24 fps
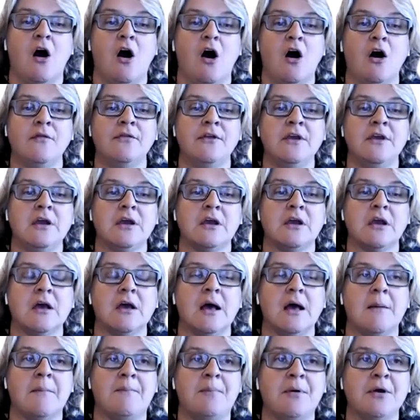on the
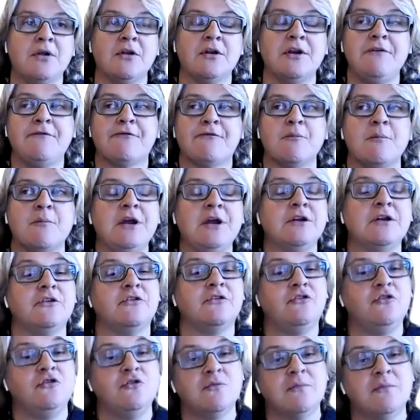ability for me to
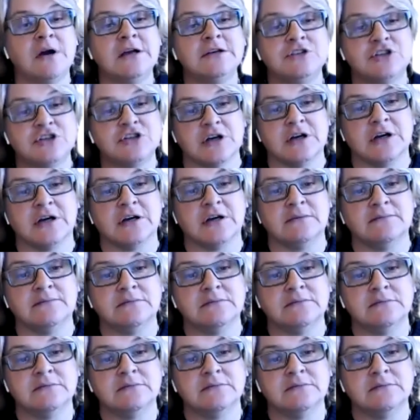do my job